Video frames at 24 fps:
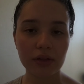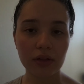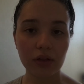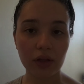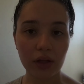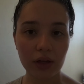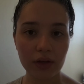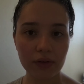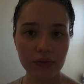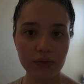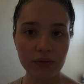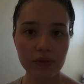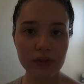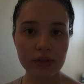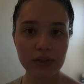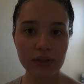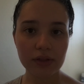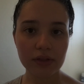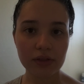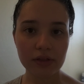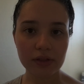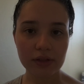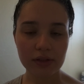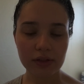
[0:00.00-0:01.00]
gloves
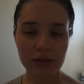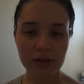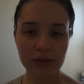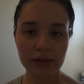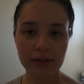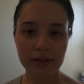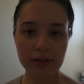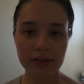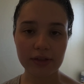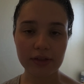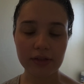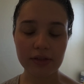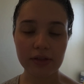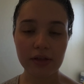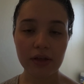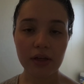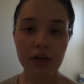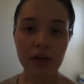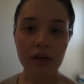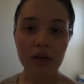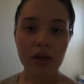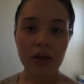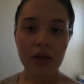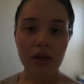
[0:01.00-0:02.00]
is because
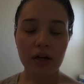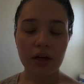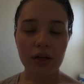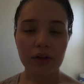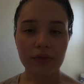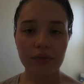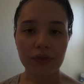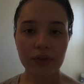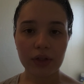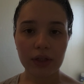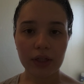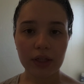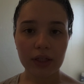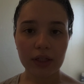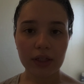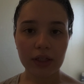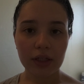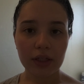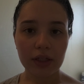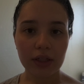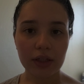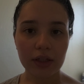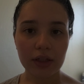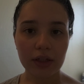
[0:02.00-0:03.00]
I feel like
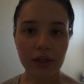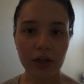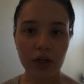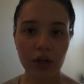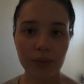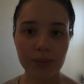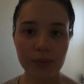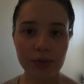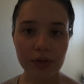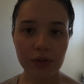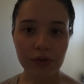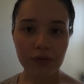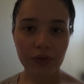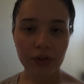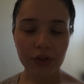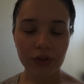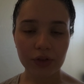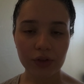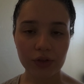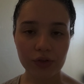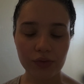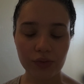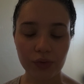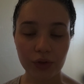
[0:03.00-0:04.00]
it helps your
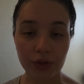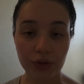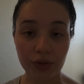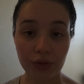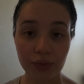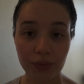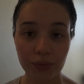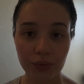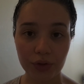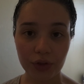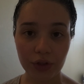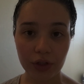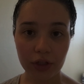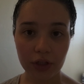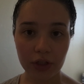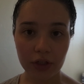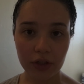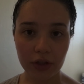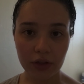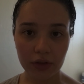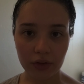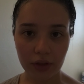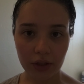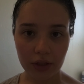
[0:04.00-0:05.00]
fingers run through your hair
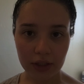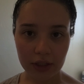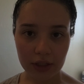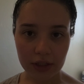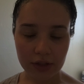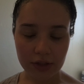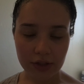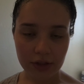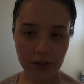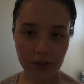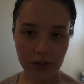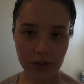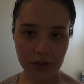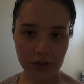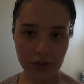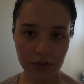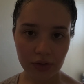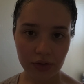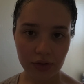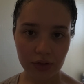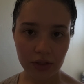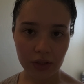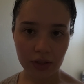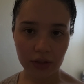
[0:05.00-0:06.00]
a lot easier, so
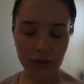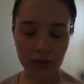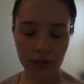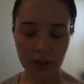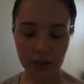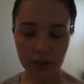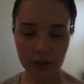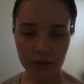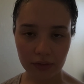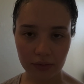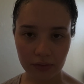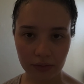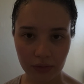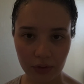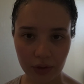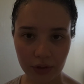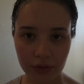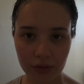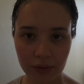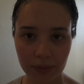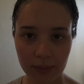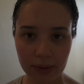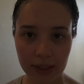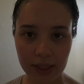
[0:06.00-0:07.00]
you can like run
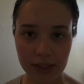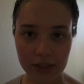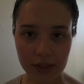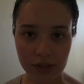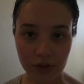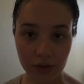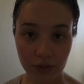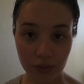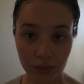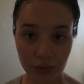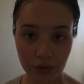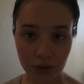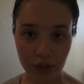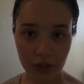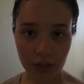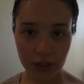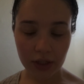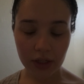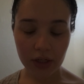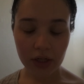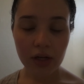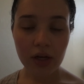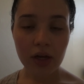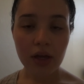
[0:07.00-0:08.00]
the mask through your
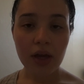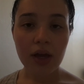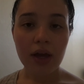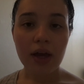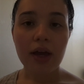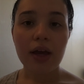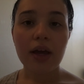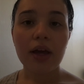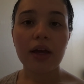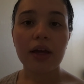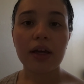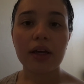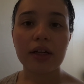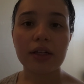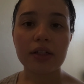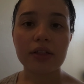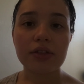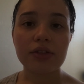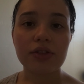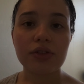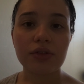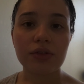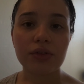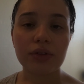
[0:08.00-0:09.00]
hair
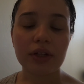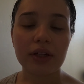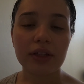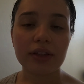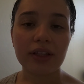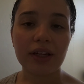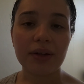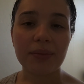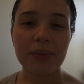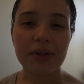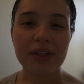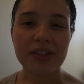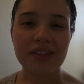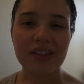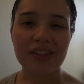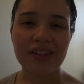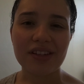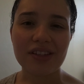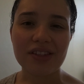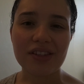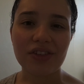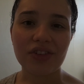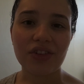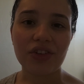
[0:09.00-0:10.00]
and you don't get that
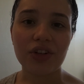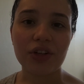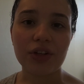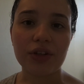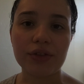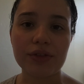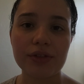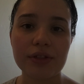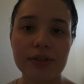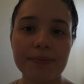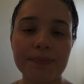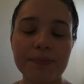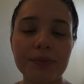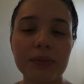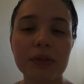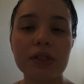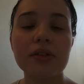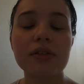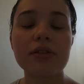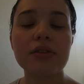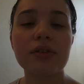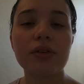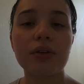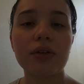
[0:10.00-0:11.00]
messiness in your nails.
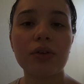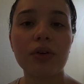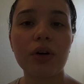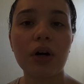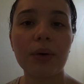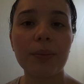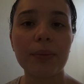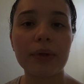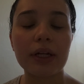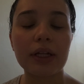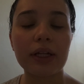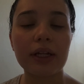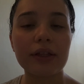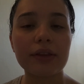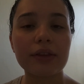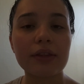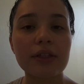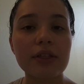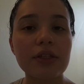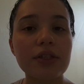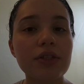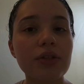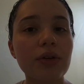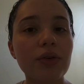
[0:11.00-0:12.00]
So I'm gonna let
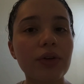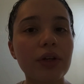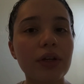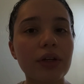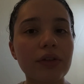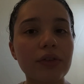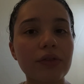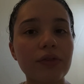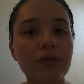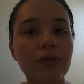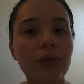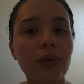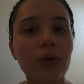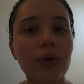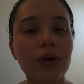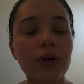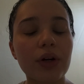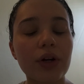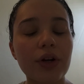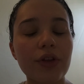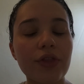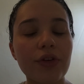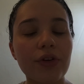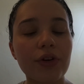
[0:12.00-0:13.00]
this soak in
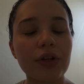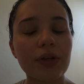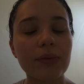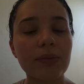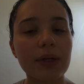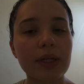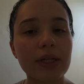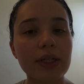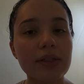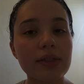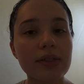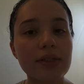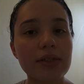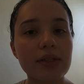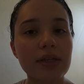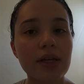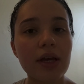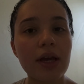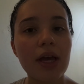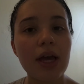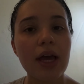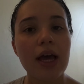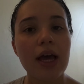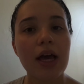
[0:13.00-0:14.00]
for 30 minutes
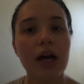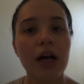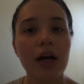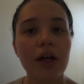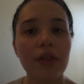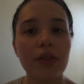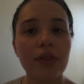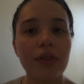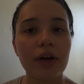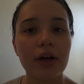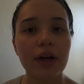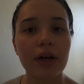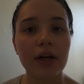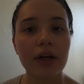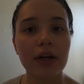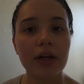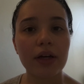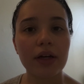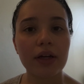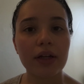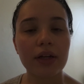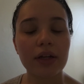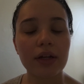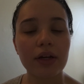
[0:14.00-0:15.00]
and
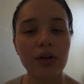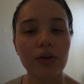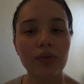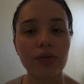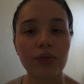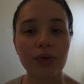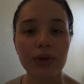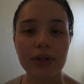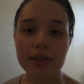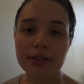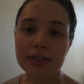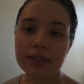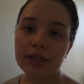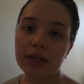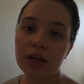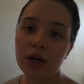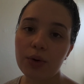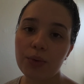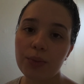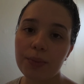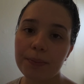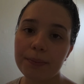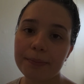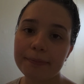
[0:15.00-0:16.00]
then rinse it
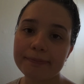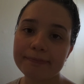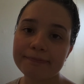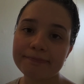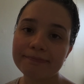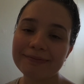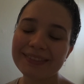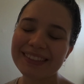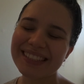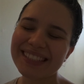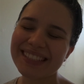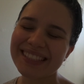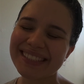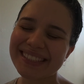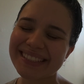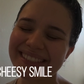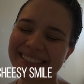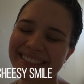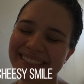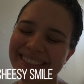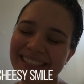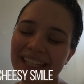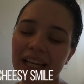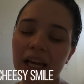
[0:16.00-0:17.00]
out.
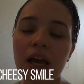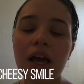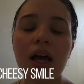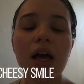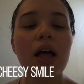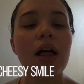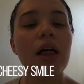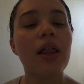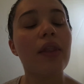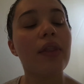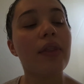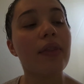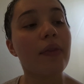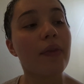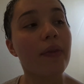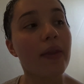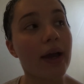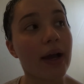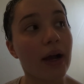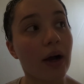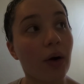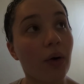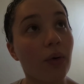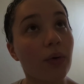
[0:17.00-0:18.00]

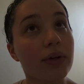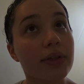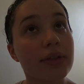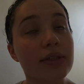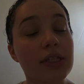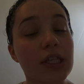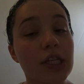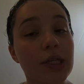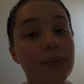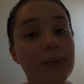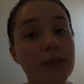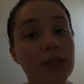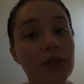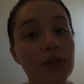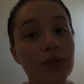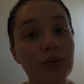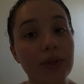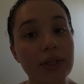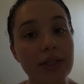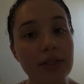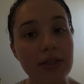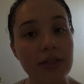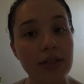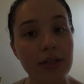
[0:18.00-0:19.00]
Now, tips to
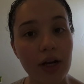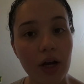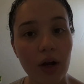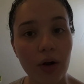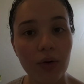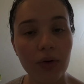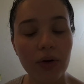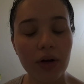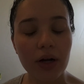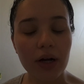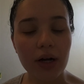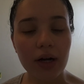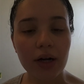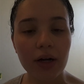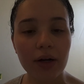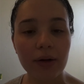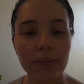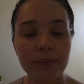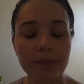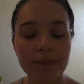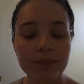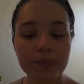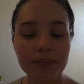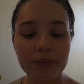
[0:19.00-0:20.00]
rinse it out.
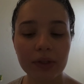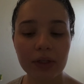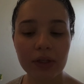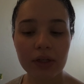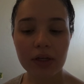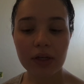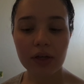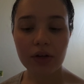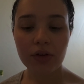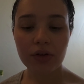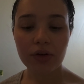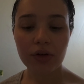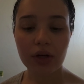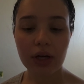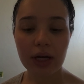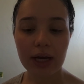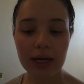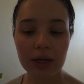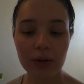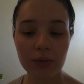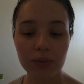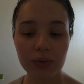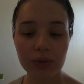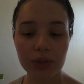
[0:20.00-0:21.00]

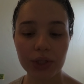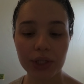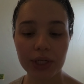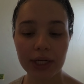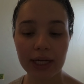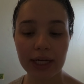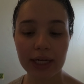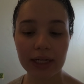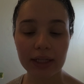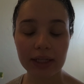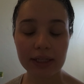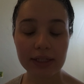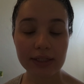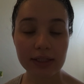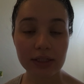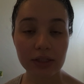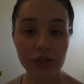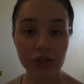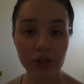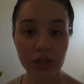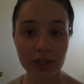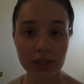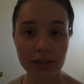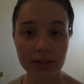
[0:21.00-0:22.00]
I would highly
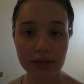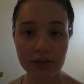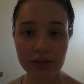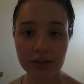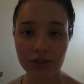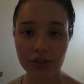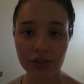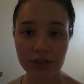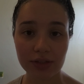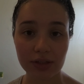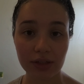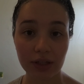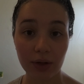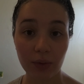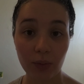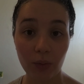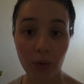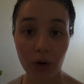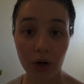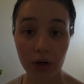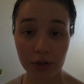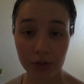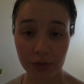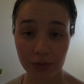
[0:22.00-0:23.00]
suggest to just let
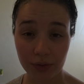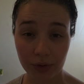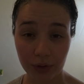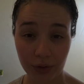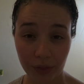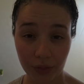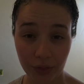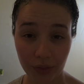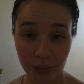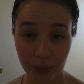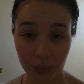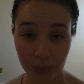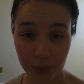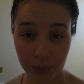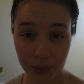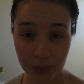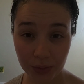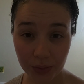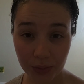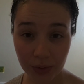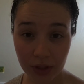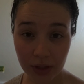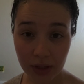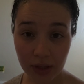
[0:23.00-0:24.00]
water run
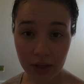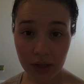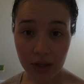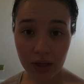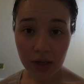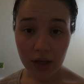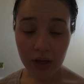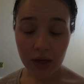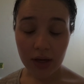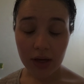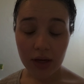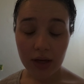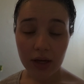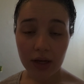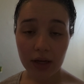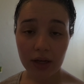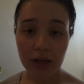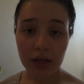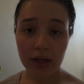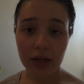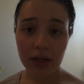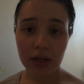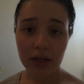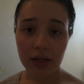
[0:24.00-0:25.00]
through
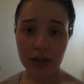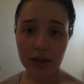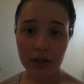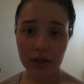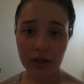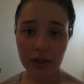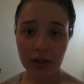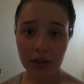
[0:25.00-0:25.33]
and